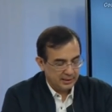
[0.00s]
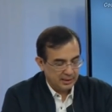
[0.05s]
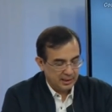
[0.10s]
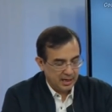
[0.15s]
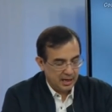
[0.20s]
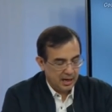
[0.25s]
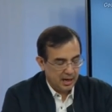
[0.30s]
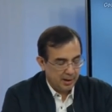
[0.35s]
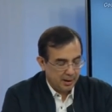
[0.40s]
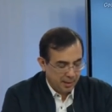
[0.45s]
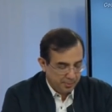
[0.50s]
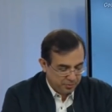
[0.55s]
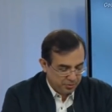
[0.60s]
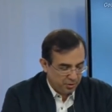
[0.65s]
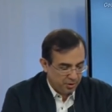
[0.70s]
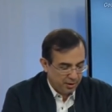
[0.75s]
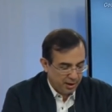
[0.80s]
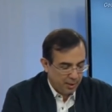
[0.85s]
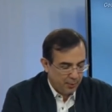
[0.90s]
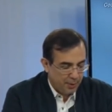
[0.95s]
I'm
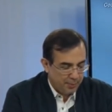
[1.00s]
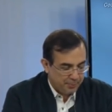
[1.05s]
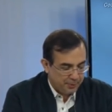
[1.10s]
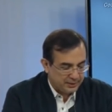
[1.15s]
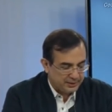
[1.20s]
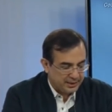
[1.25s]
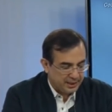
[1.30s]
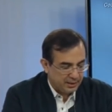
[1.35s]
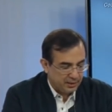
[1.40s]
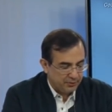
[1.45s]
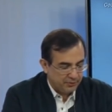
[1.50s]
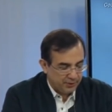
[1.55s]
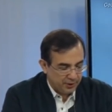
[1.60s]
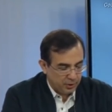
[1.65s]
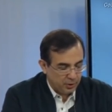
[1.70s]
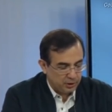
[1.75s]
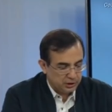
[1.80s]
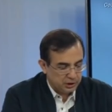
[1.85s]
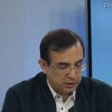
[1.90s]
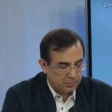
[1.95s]
sorry, 1% of our
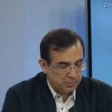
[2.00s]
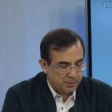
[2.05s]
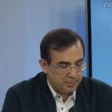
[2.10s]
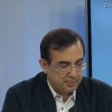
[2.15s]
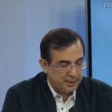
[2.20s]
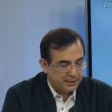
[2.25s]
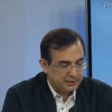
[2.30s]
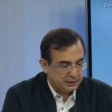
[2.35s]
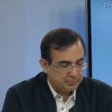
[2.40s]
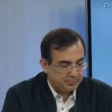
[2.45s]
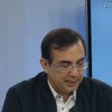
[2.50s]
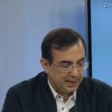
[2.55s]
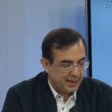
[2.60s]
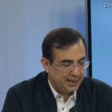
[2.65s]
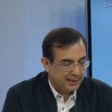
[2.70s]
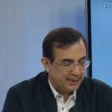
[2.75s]
customer base pala.